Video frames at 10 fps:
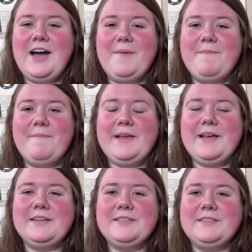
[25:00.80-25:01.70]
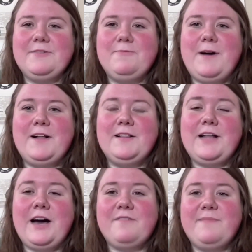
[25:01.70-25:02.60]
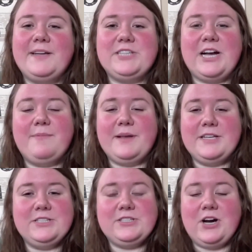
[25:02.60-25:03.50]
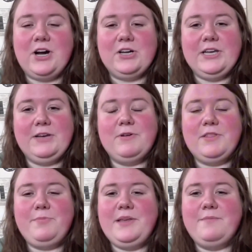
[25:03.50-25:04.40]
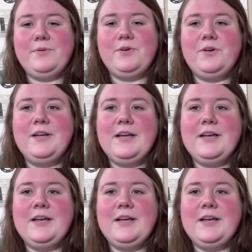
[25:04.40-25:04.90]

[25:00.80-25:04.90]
because while a lot of my job is talking with people,